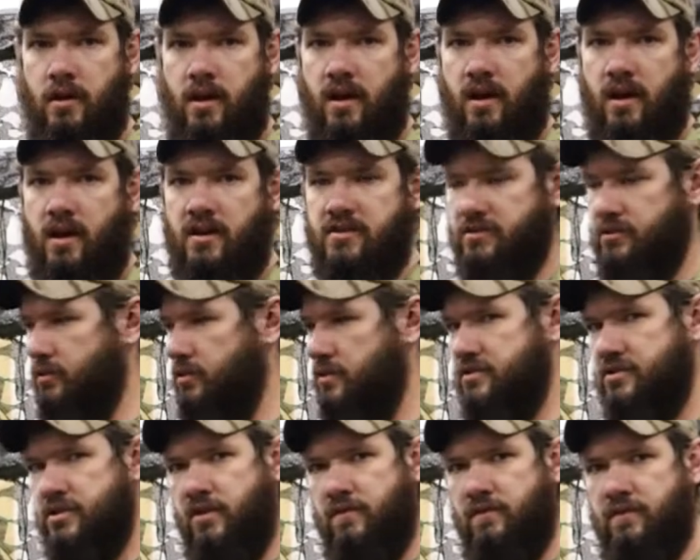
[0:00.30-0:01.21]
Hey guys,
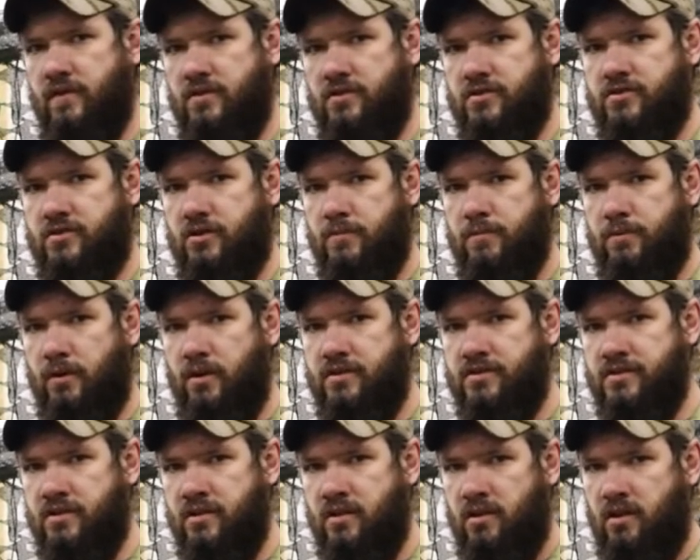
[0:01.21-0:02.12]
Lucas here from Venture
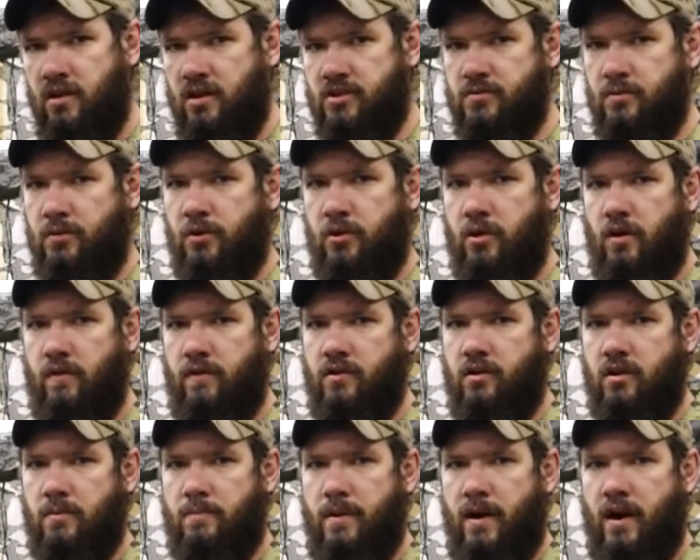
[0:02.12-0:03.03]
Surplus. I just want to go over
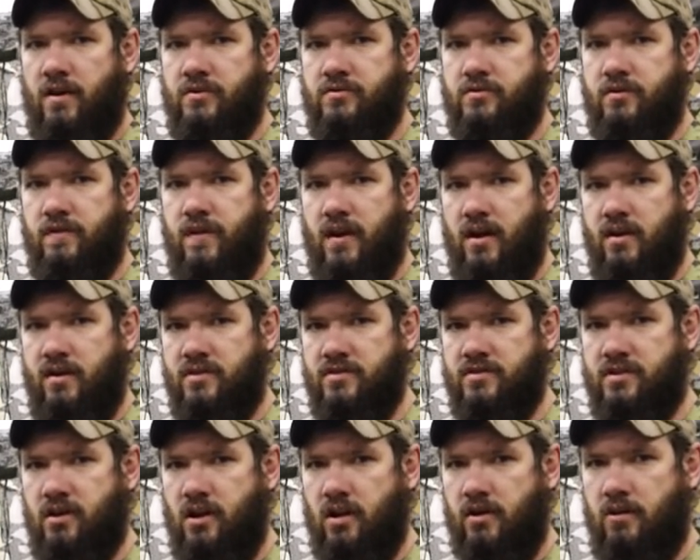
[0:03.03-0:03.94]
another pouch we've got in
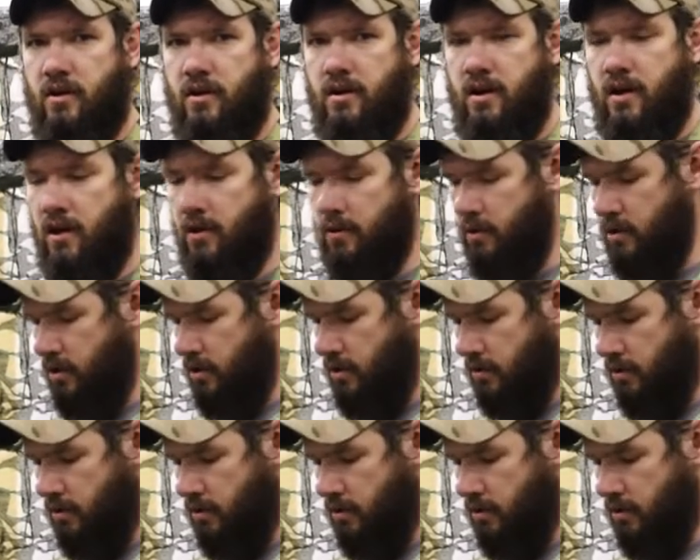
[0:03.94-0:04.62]
stock right now,